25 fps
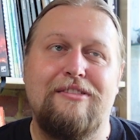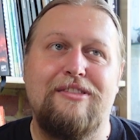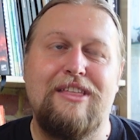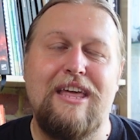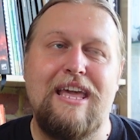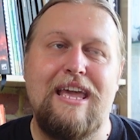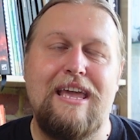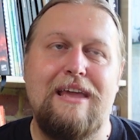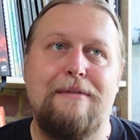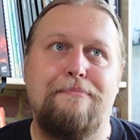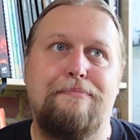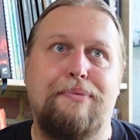
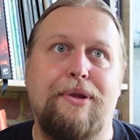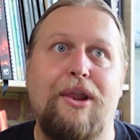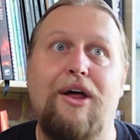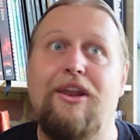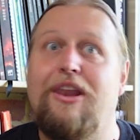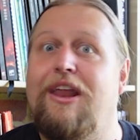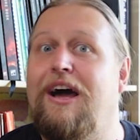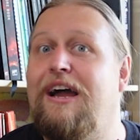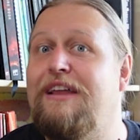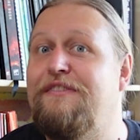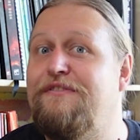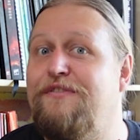The
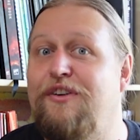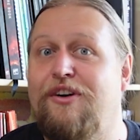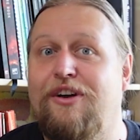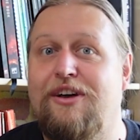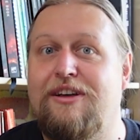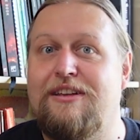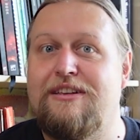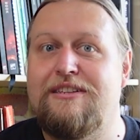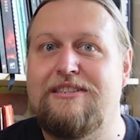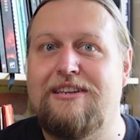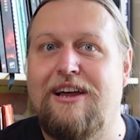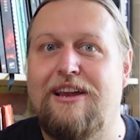plotline
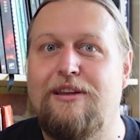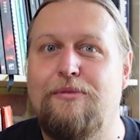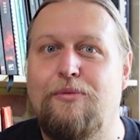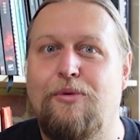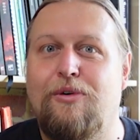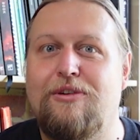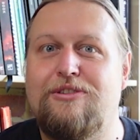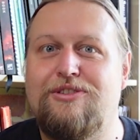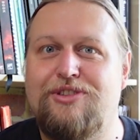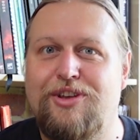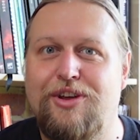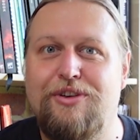for Silent
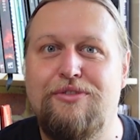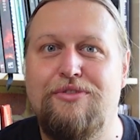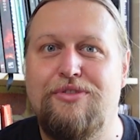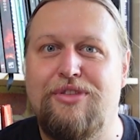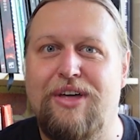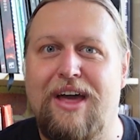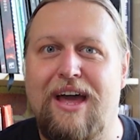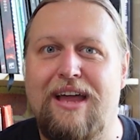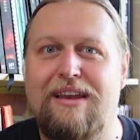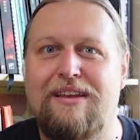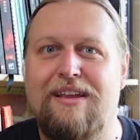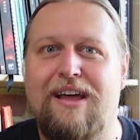War 2
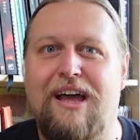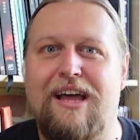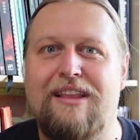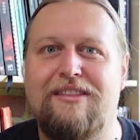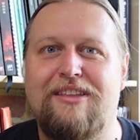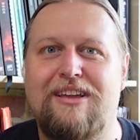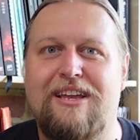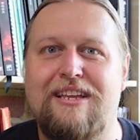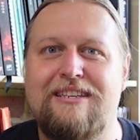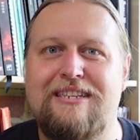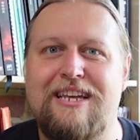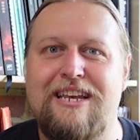then,
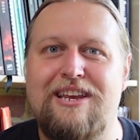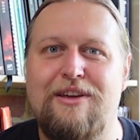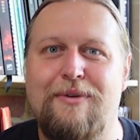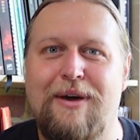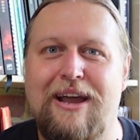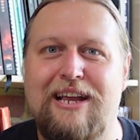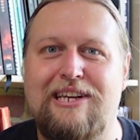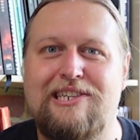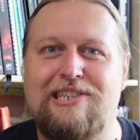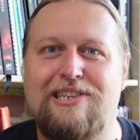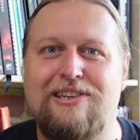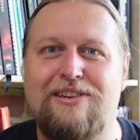and the
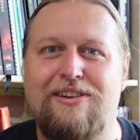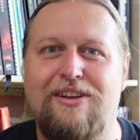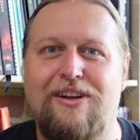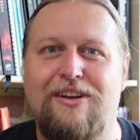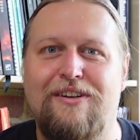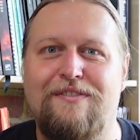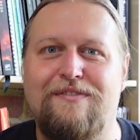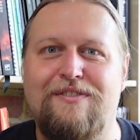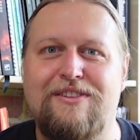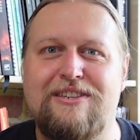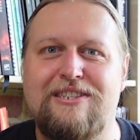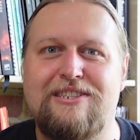continuation
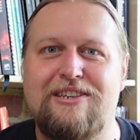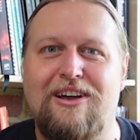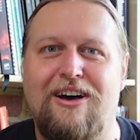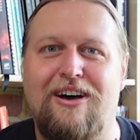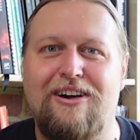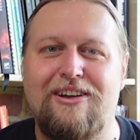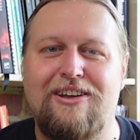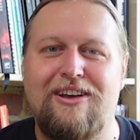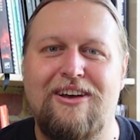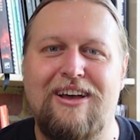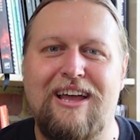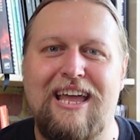of the
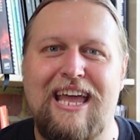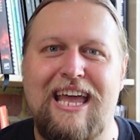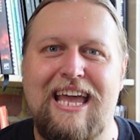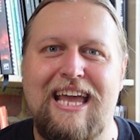saga,